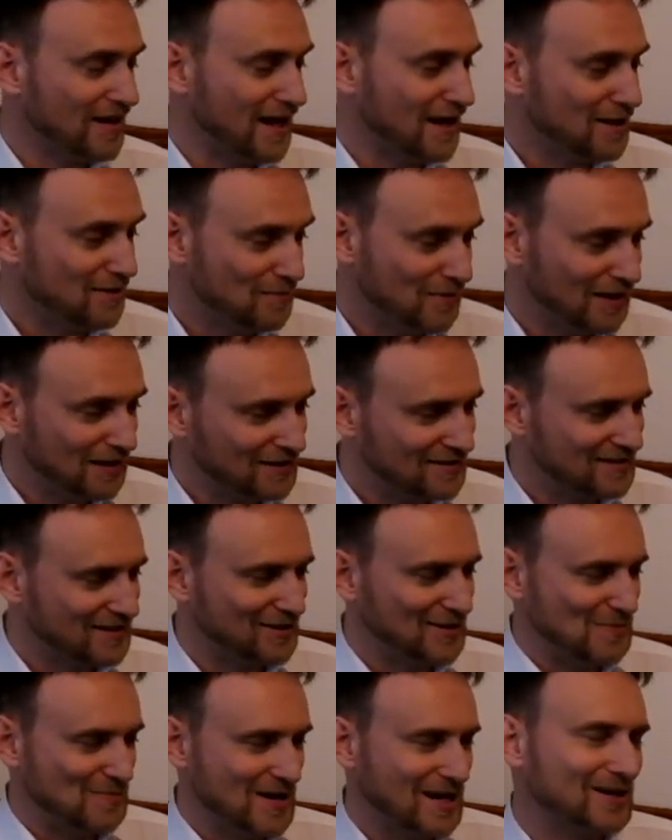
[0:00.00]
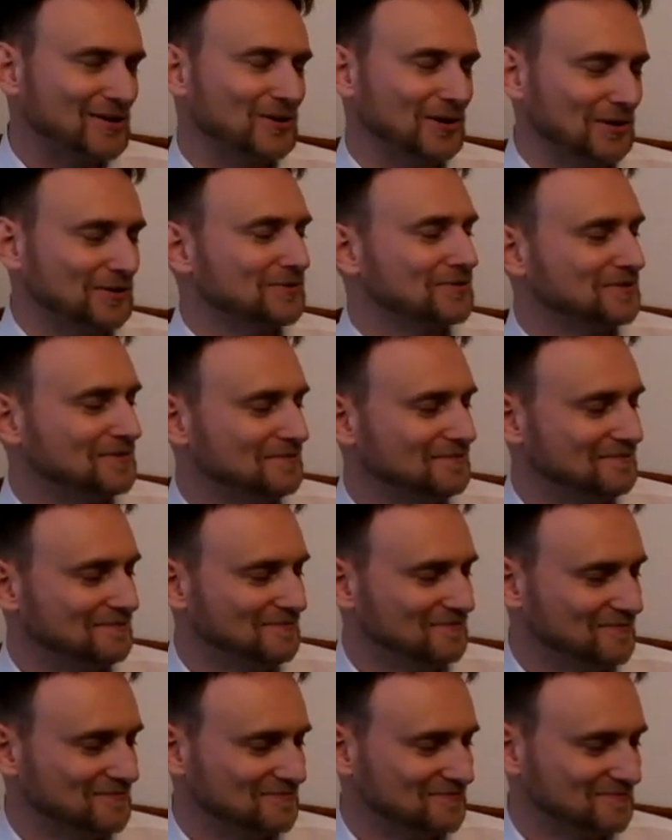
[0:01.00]
any military background?
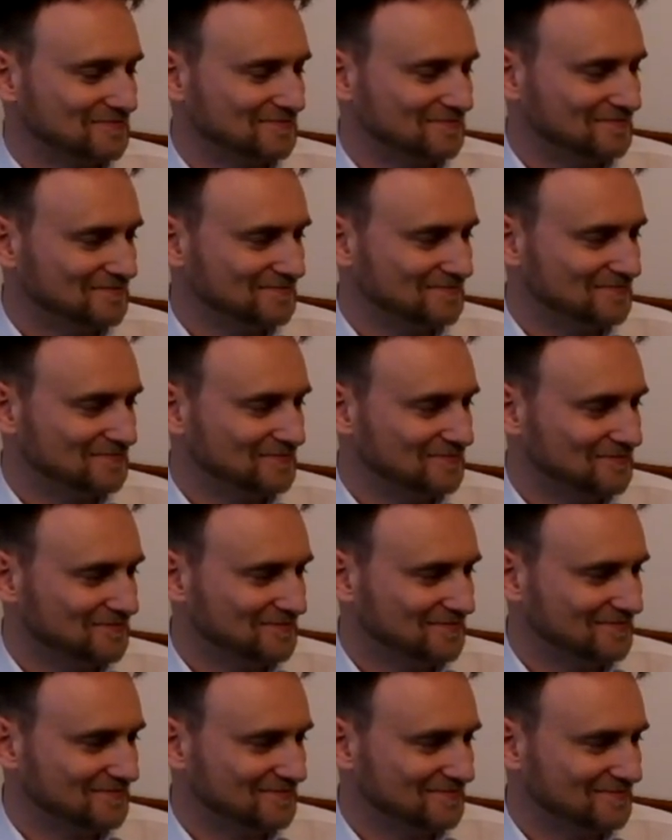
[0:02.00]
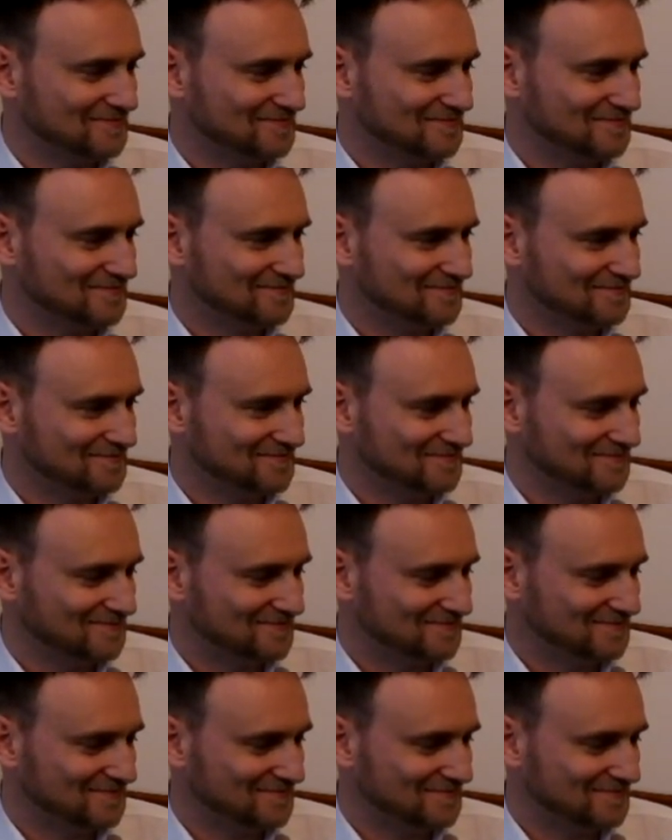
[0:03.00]
Well, uh, that's
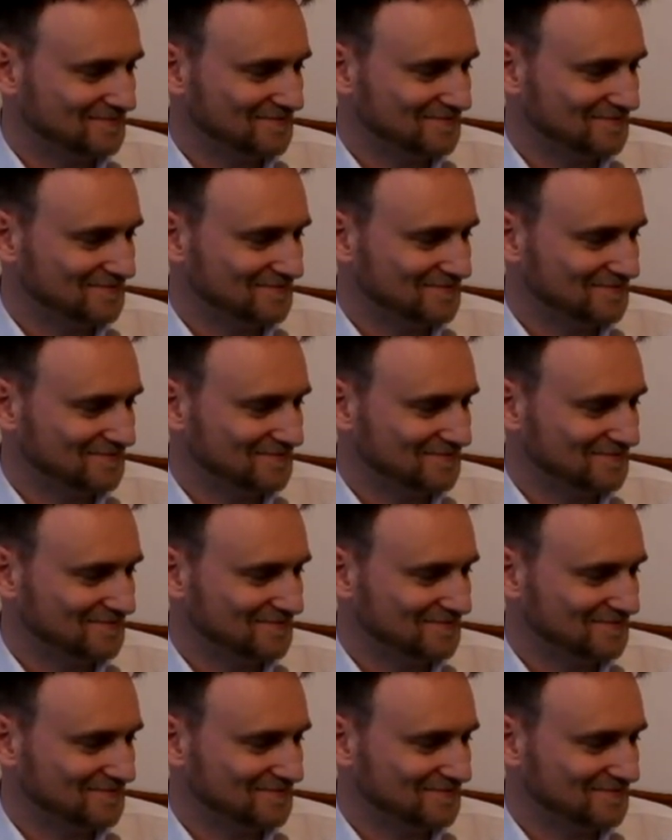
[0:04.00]
confidential